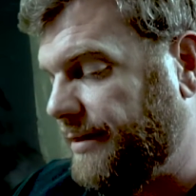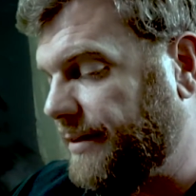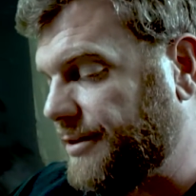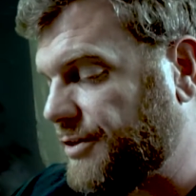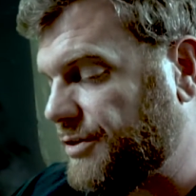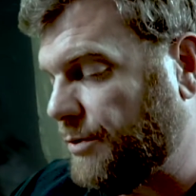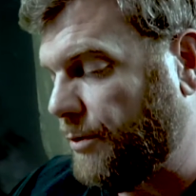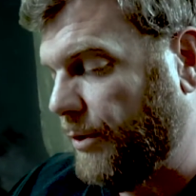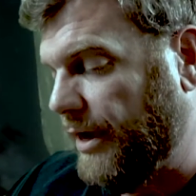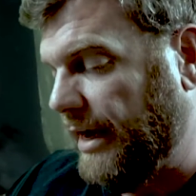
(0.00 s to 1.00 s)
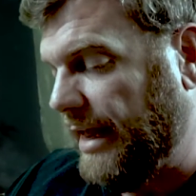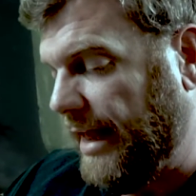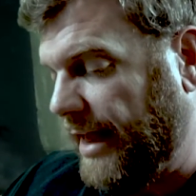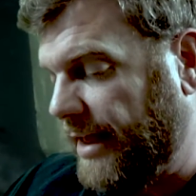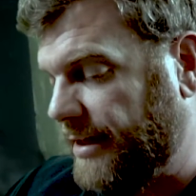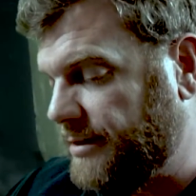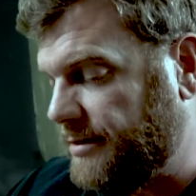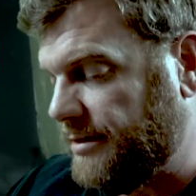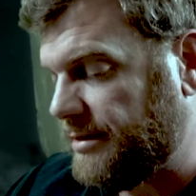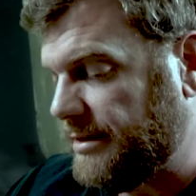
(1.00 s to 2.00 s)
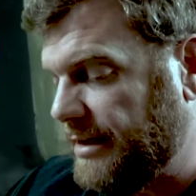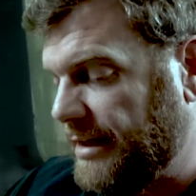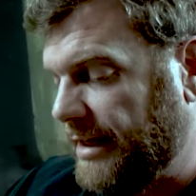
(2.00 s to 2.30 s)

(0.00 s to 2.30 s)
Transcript: This story ends